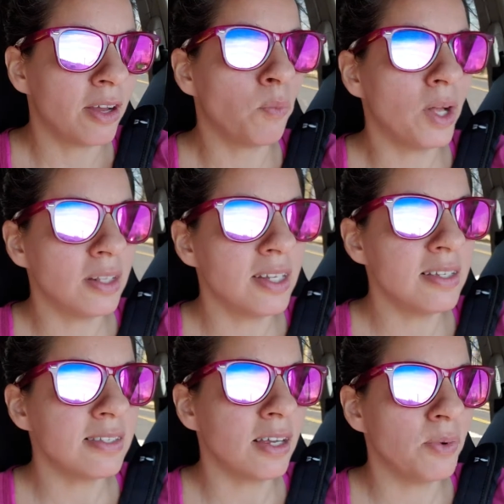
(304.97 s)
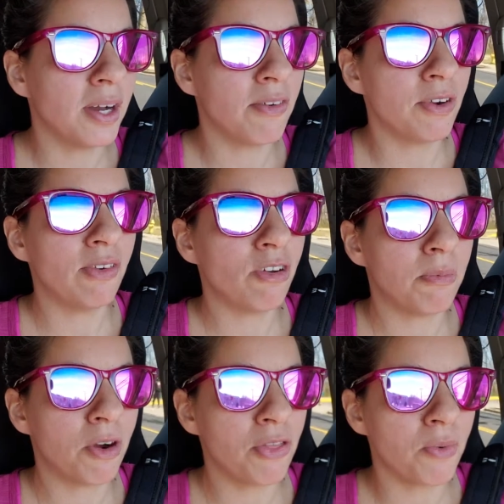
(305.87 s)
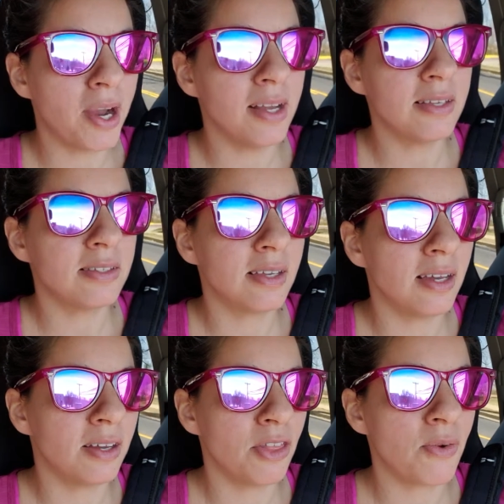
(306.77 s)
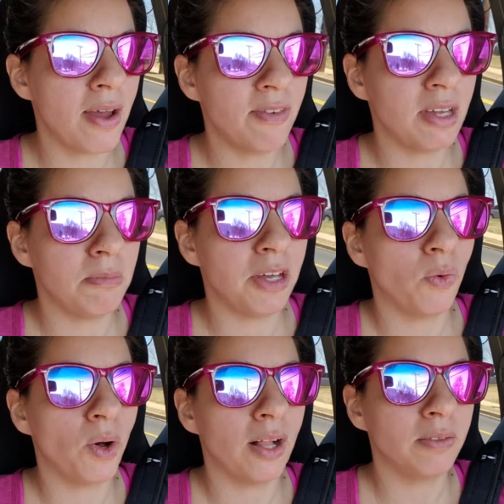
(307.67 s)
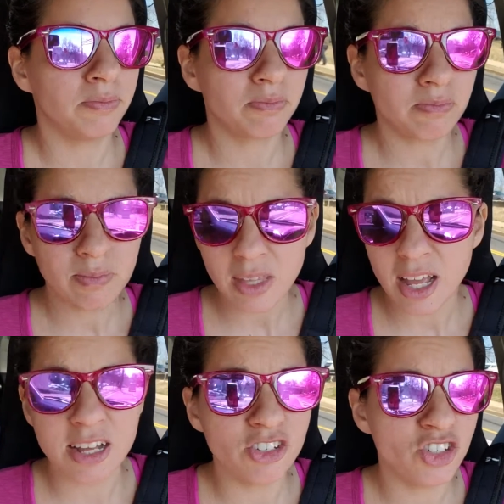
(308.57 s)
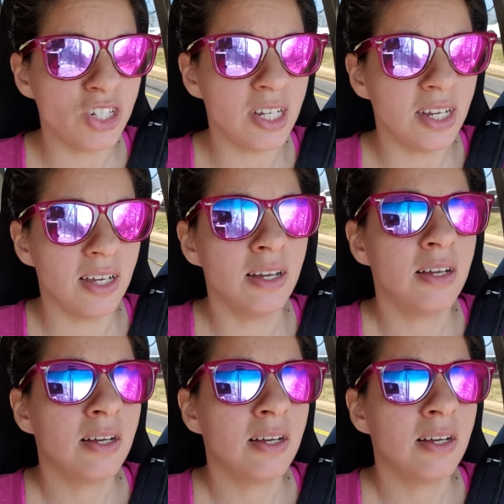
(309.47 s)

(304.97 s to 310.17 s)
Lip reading: wellness, and recovering from arthritis and thriving and being well. Which she